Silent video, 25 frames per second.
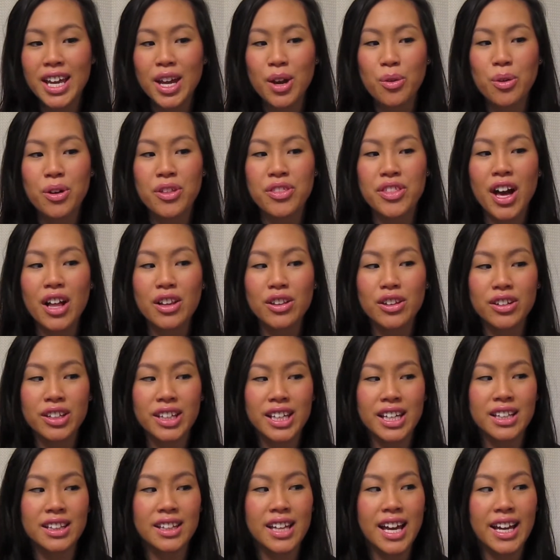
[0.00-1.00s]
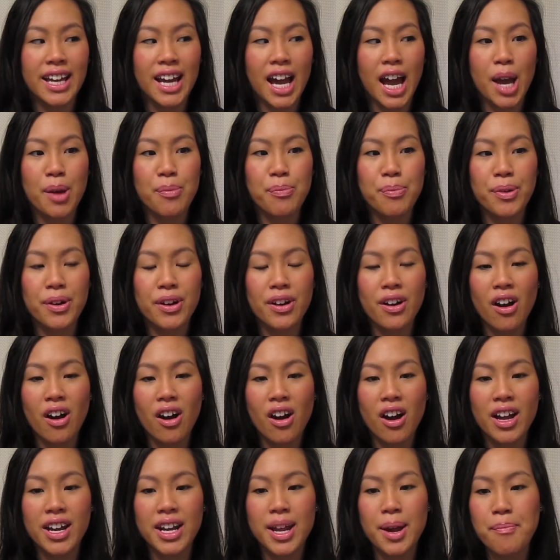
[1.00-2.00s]
without looking like I put
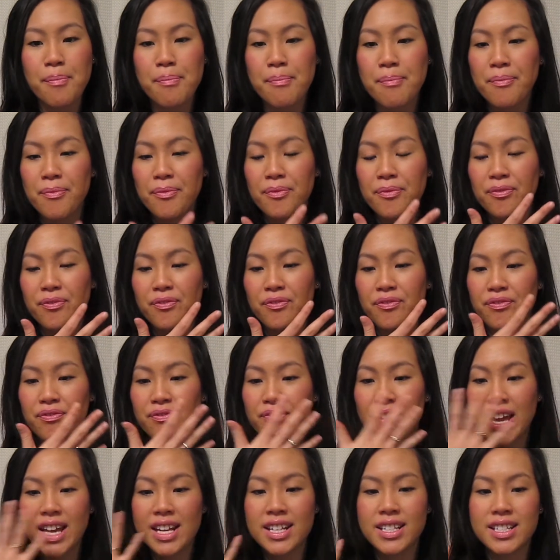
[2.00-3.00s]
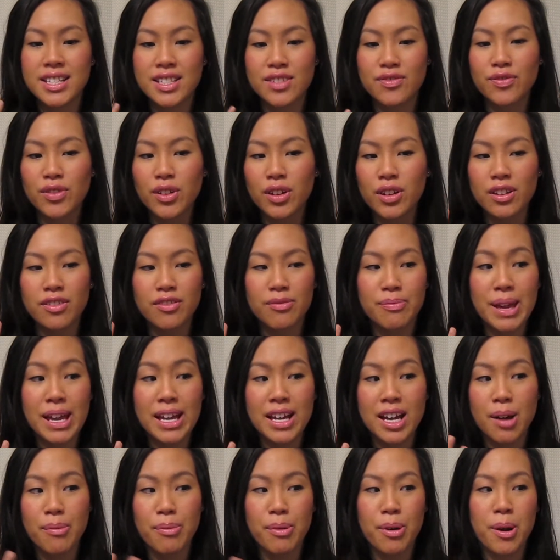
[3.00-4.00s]
on a face full of
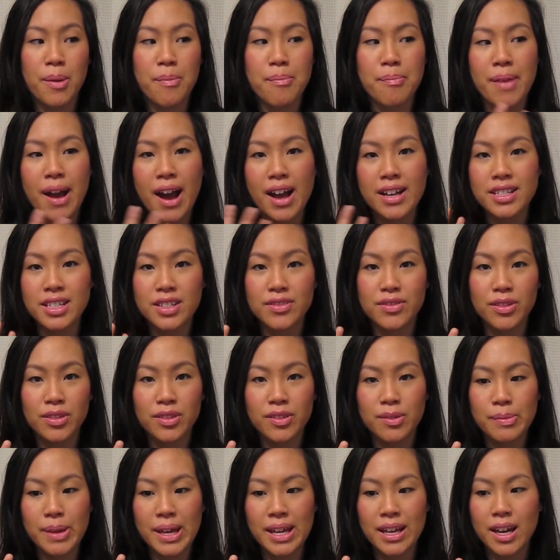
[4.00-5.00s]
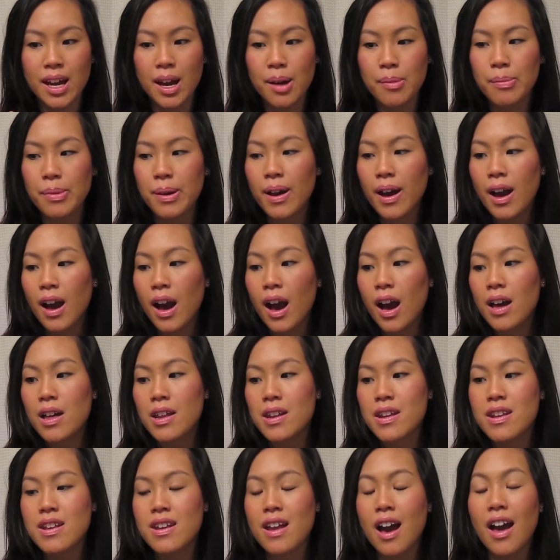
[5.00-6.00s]
makeup or a mask full of makeup.
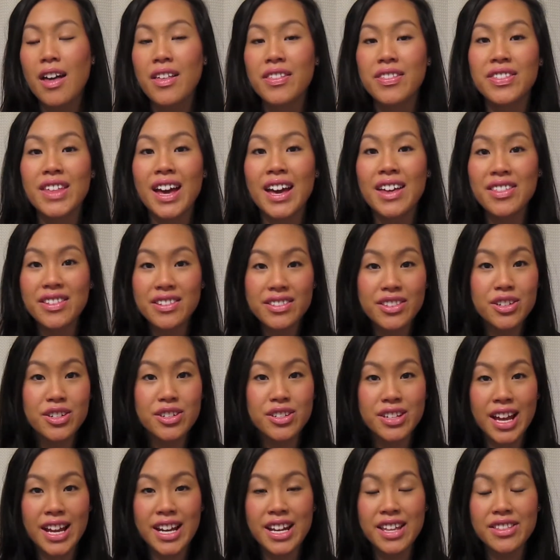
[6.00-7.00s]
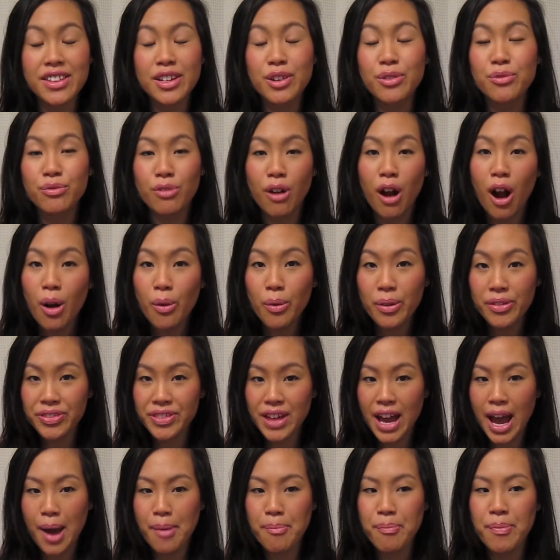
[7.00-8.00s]
Not that there's anything wrong with
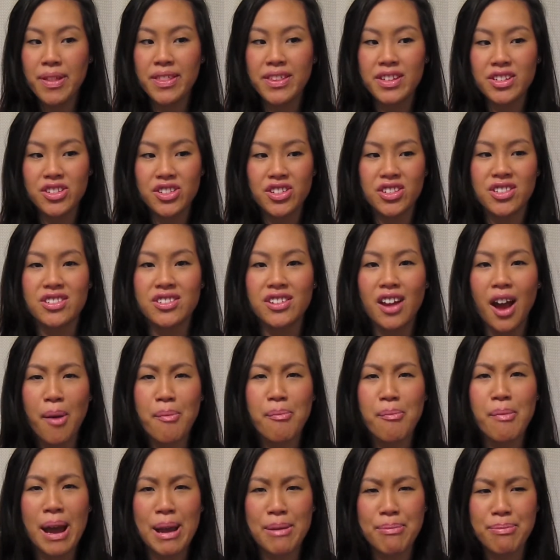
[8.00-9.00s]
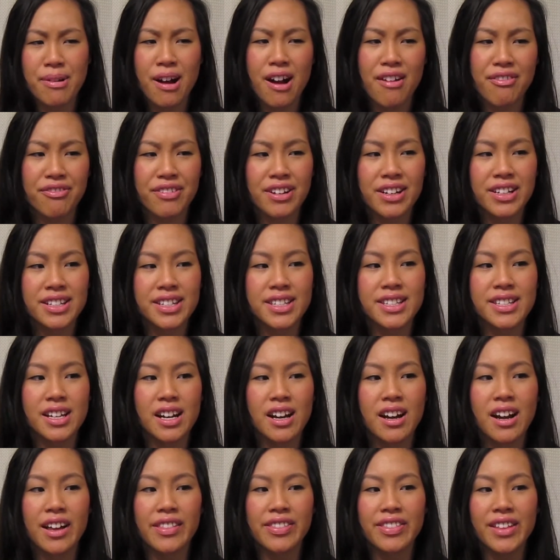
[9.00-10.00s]
that, but it's just not my preference.
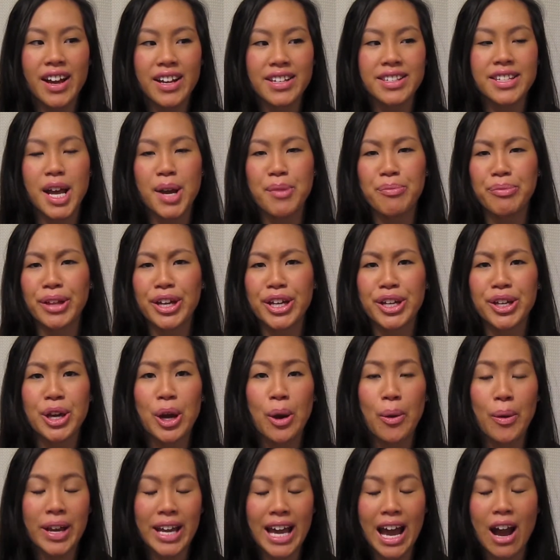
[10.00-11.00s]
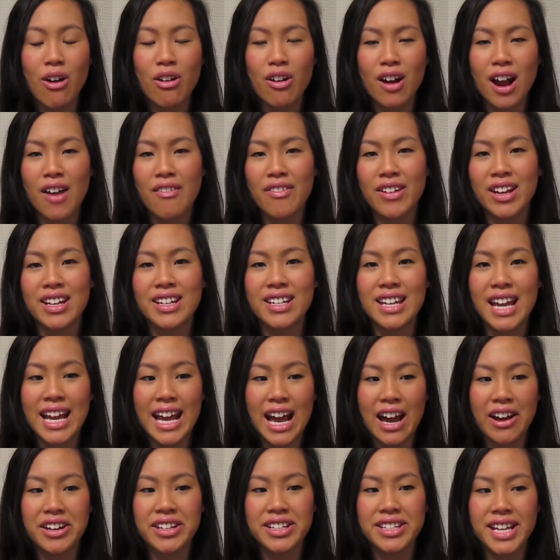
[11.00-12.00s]
Unless I'm like going out or having a night
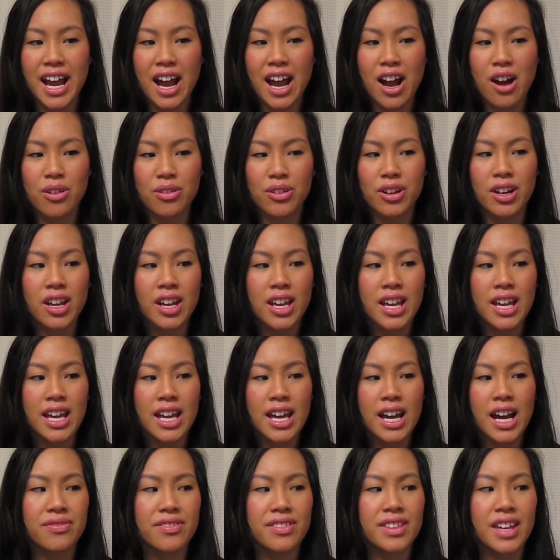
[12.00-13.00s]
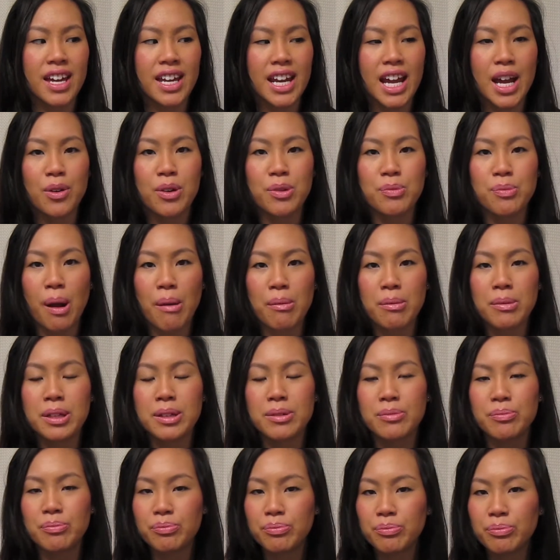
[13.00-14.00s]
out of town, then I would
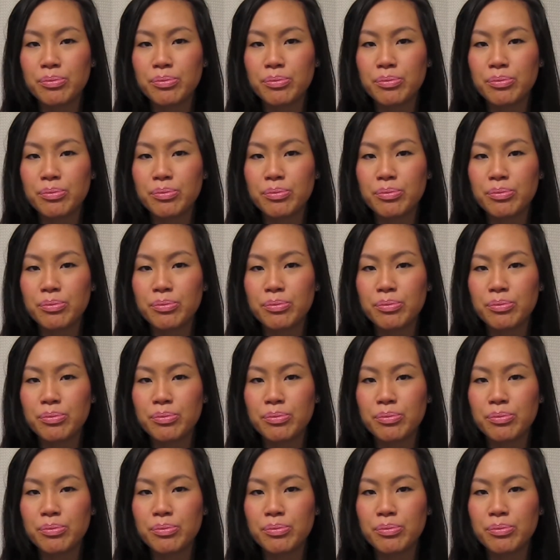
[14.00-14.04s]
probably